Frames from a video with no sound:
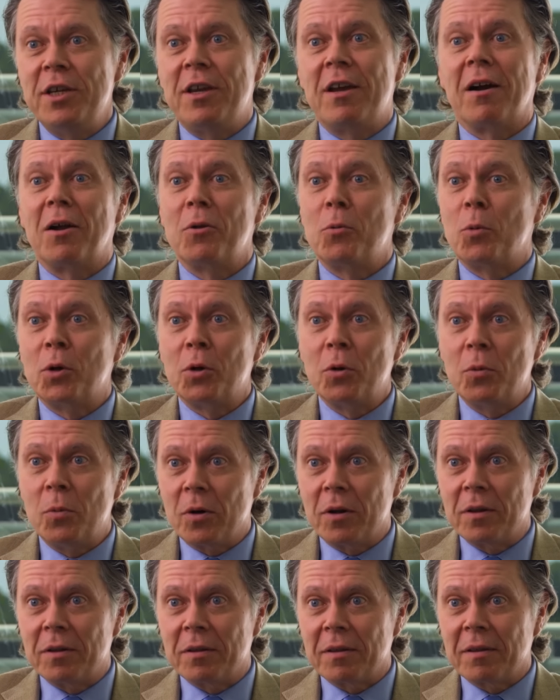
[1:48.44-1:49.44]
Econ
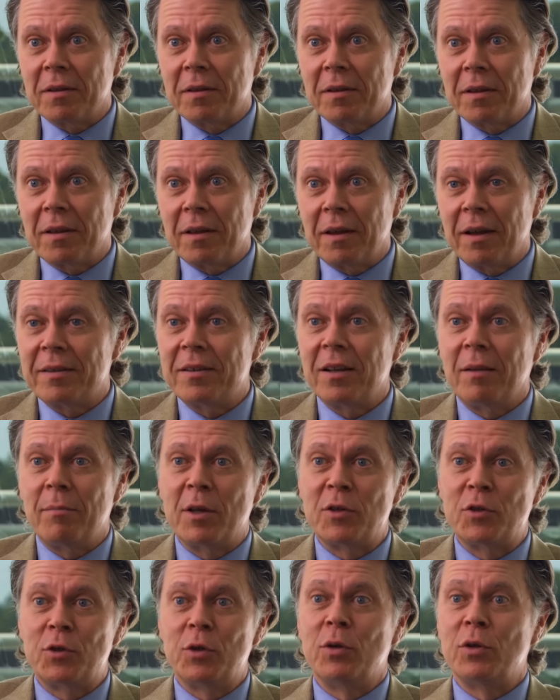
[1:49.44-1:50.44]
101, I tell
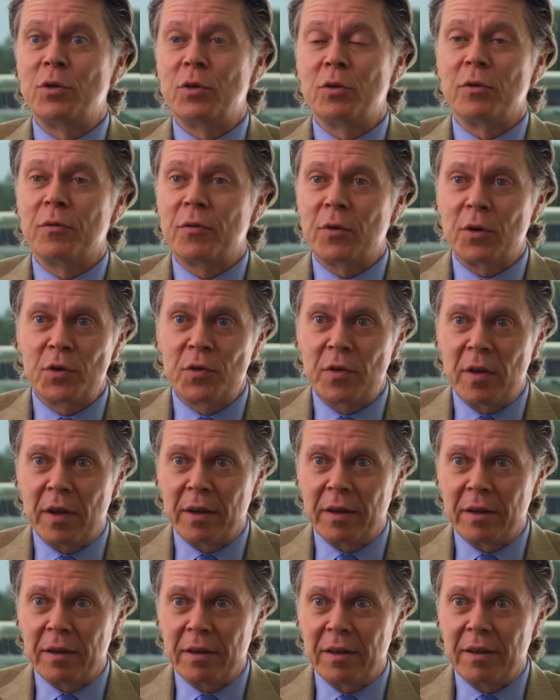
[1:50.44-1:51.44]
my students on the first
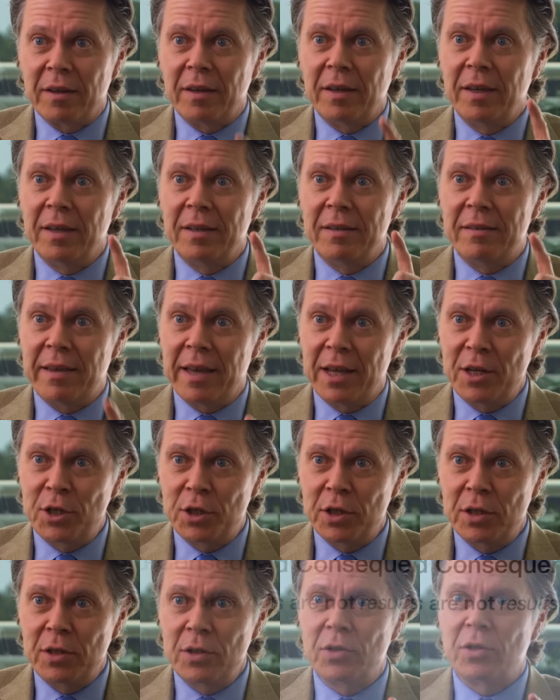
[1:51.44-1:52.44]
day
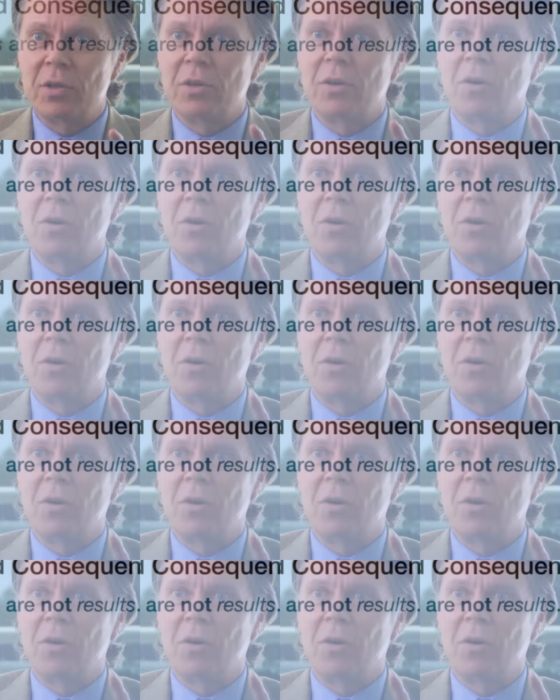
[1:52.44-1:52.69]
intentions